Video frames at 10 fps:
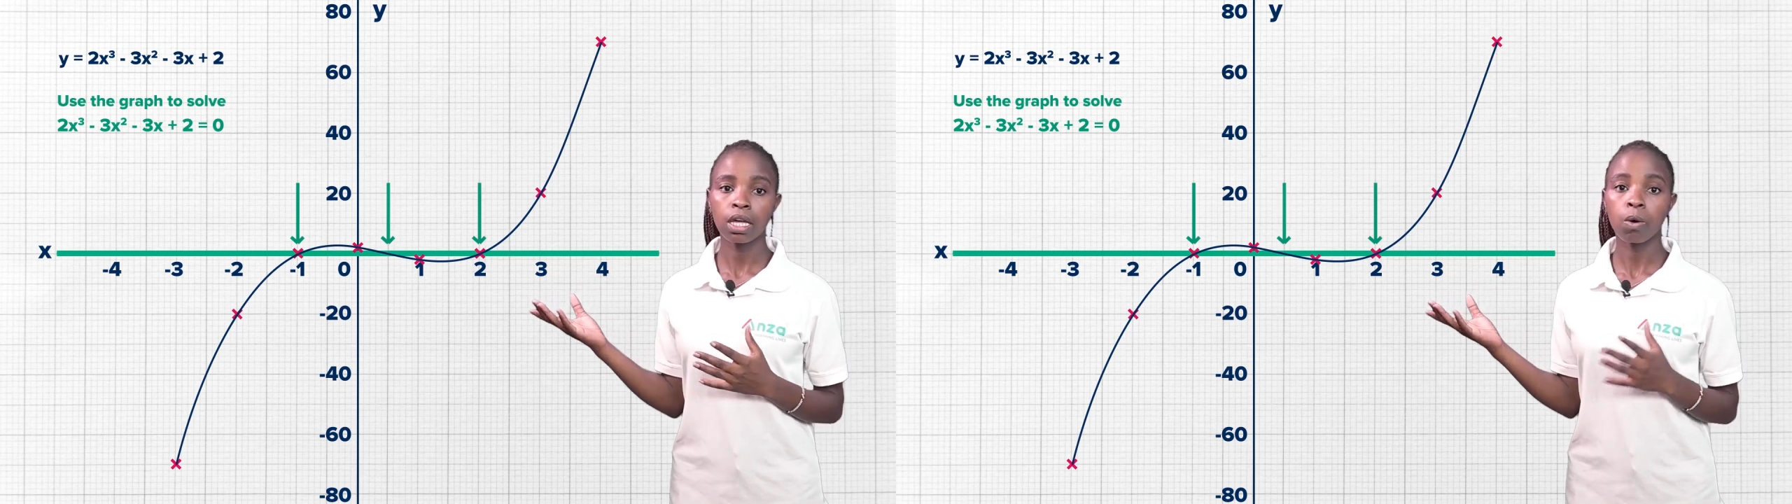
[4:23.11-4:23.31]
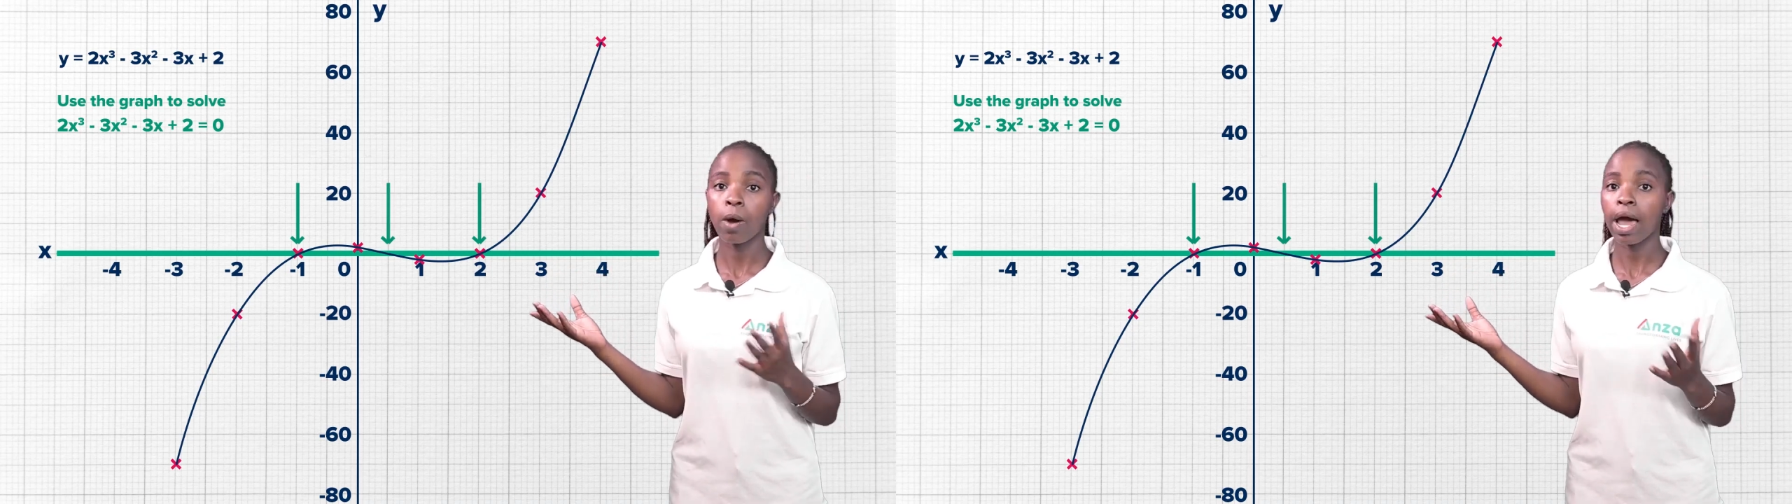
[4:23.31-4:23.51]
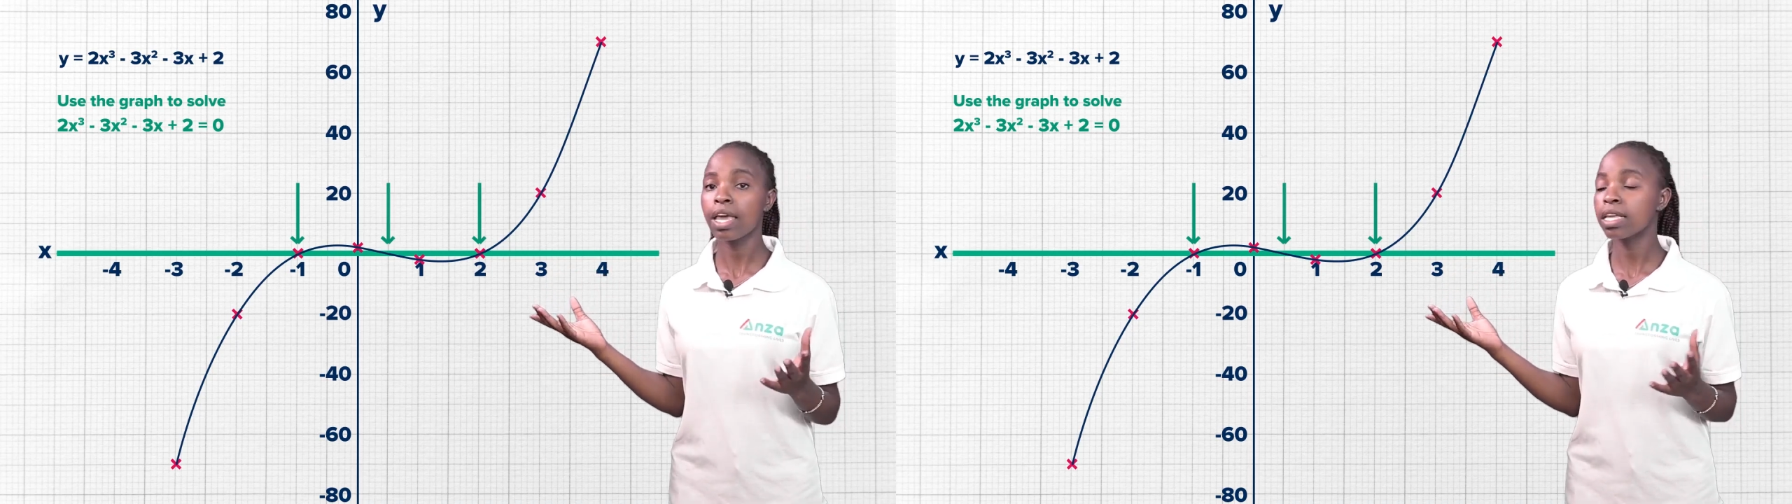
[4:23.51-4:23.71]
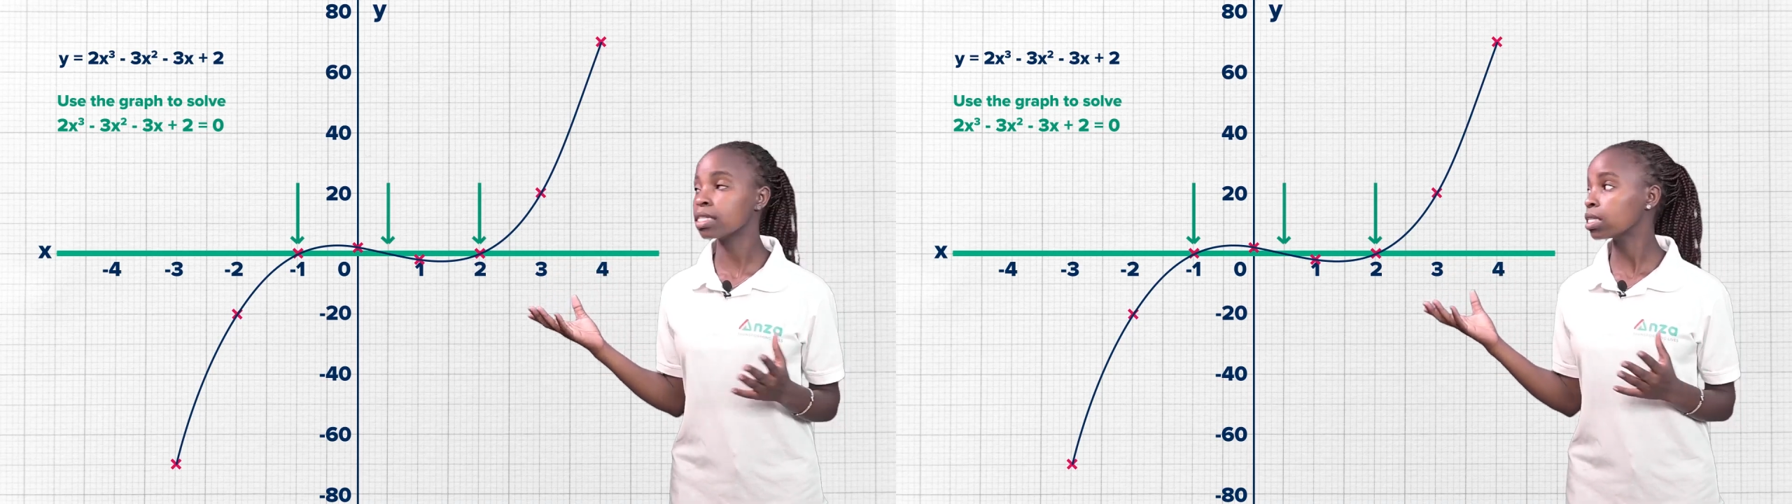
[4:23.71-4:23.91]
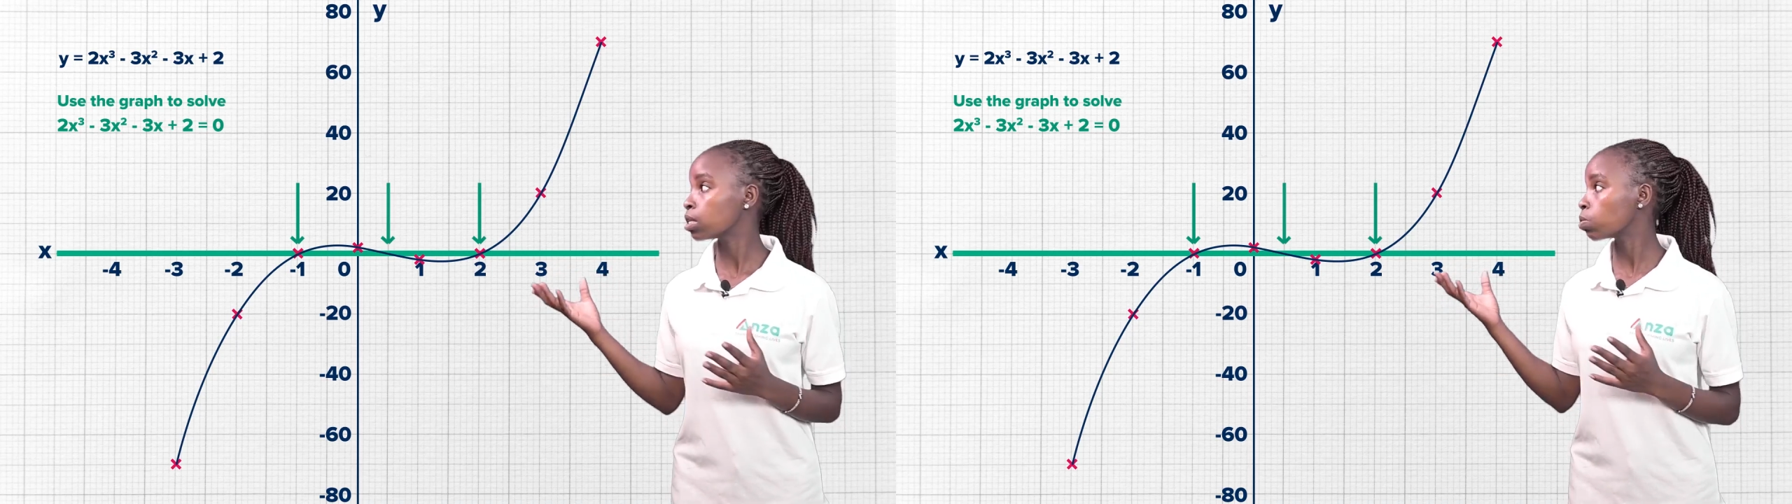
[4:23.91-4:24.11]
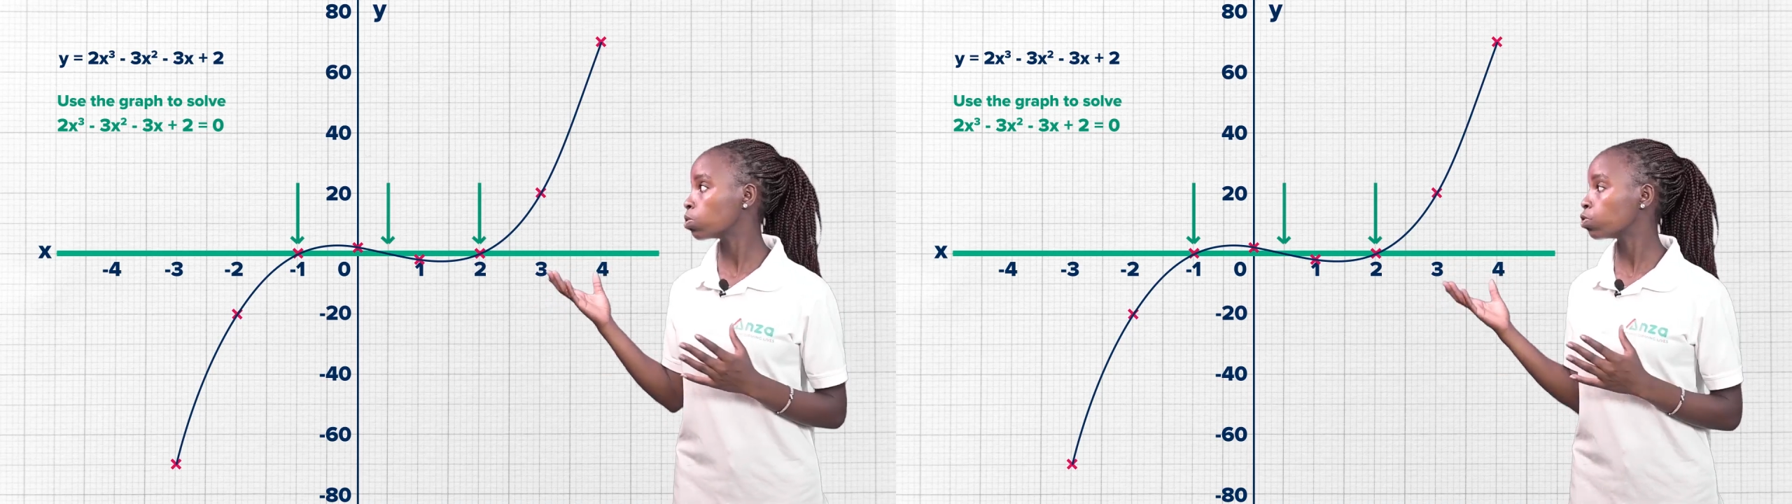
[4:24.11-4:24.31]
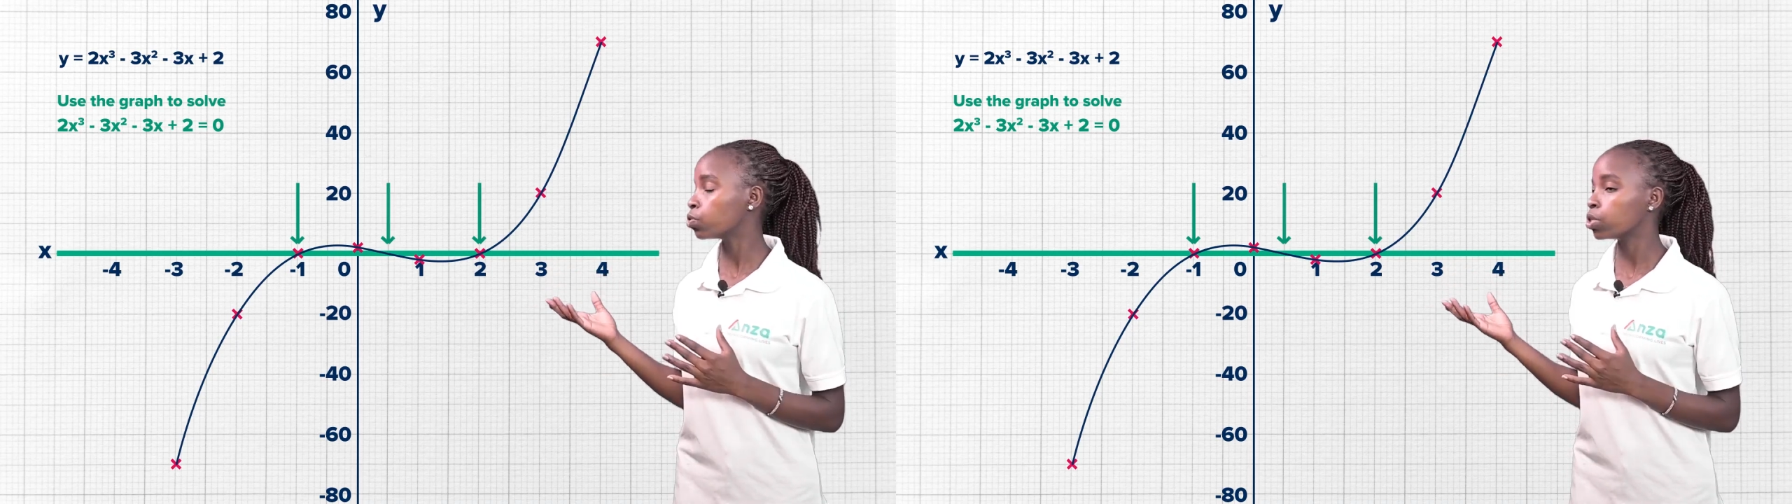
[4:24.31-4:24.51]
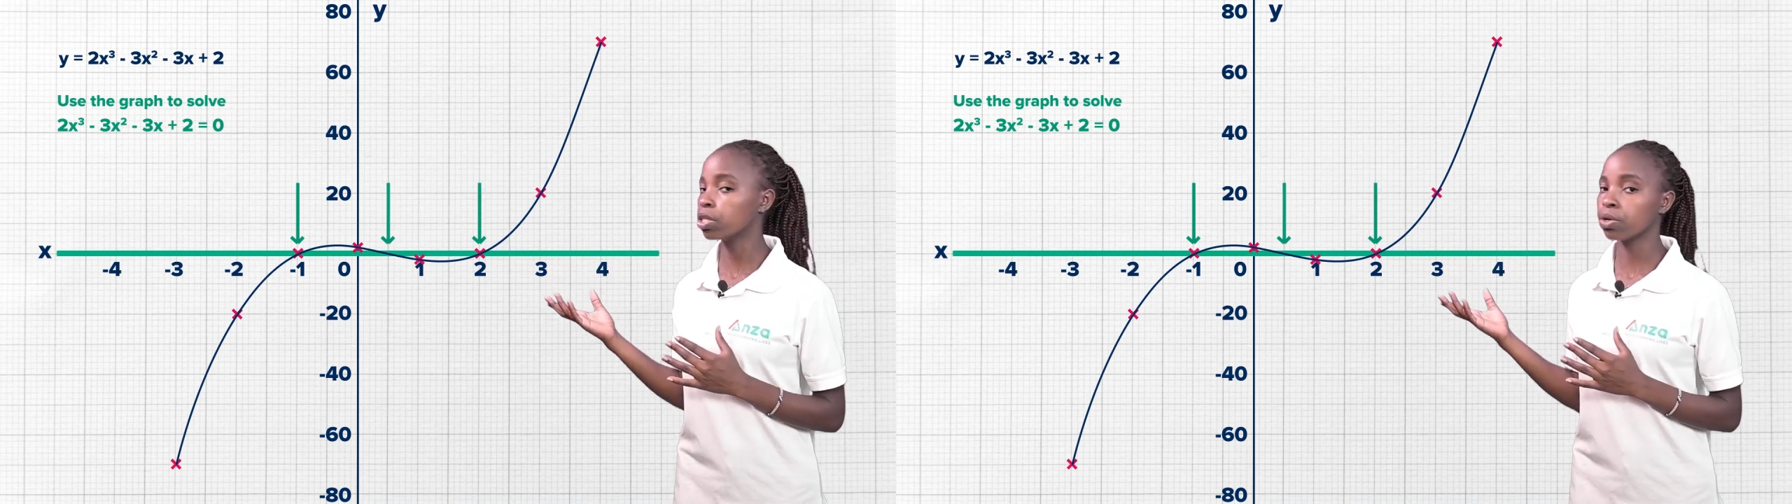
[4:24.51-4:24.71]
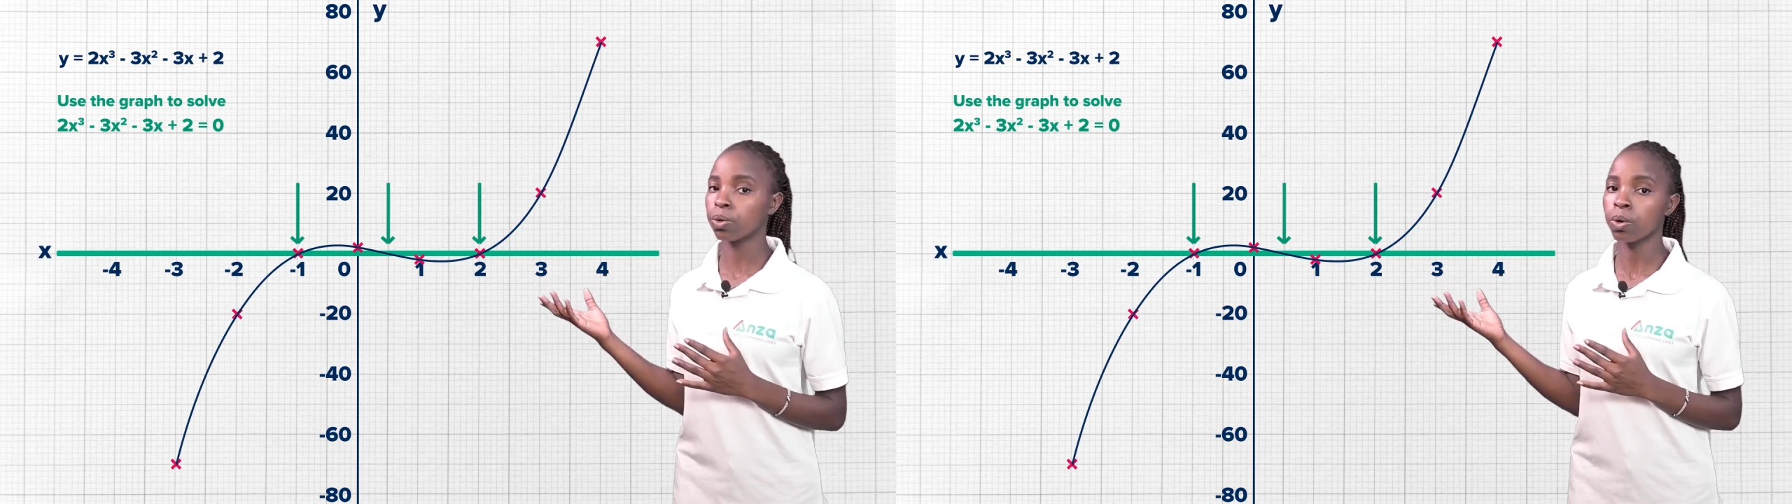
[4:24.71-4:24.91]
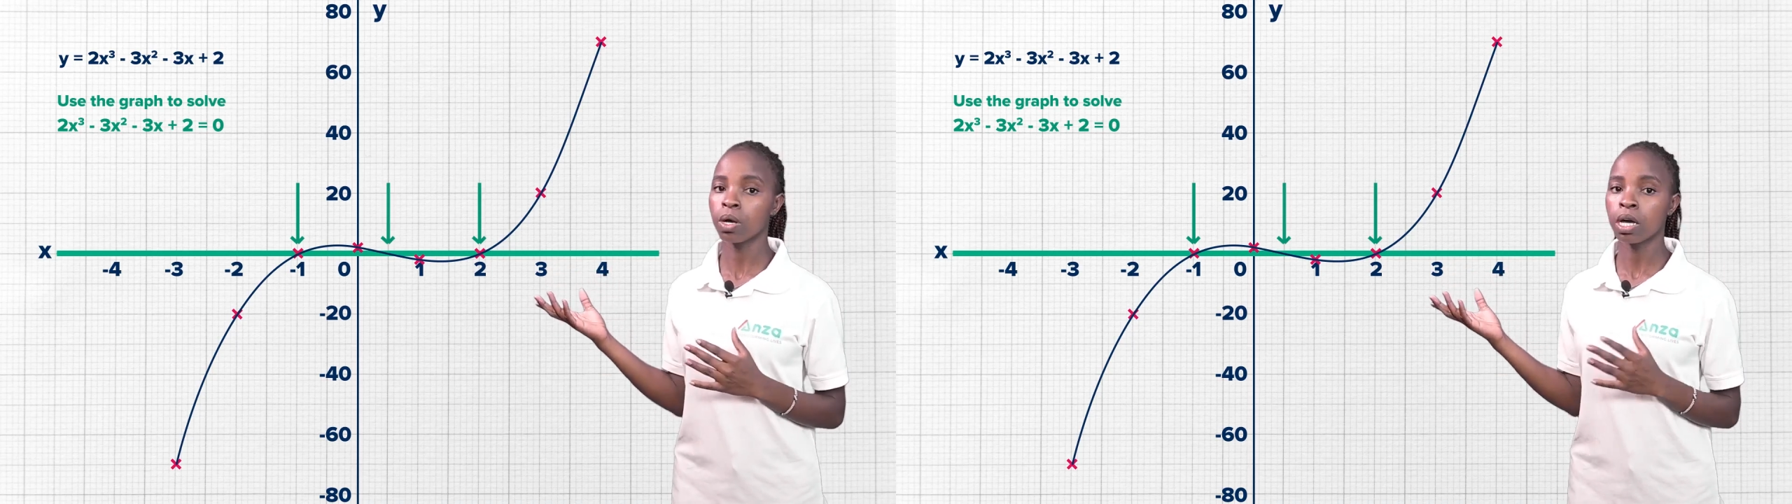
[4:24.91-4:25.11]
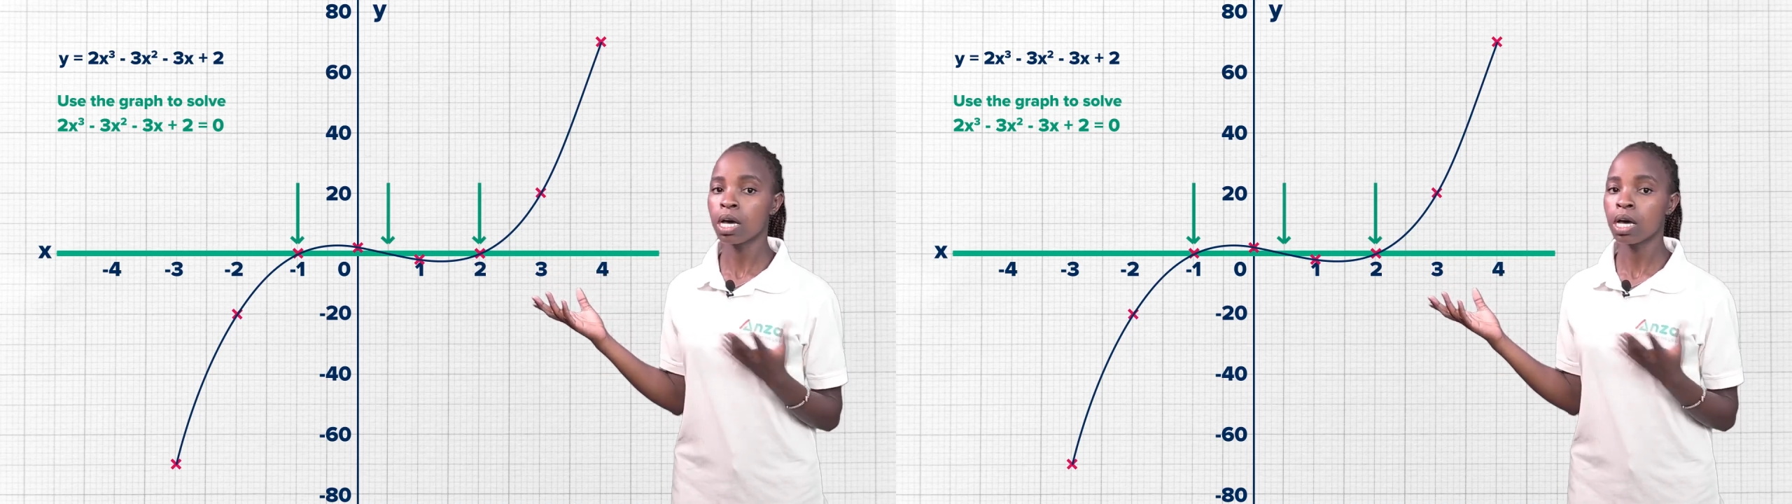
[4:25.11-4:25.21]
y is equal to 0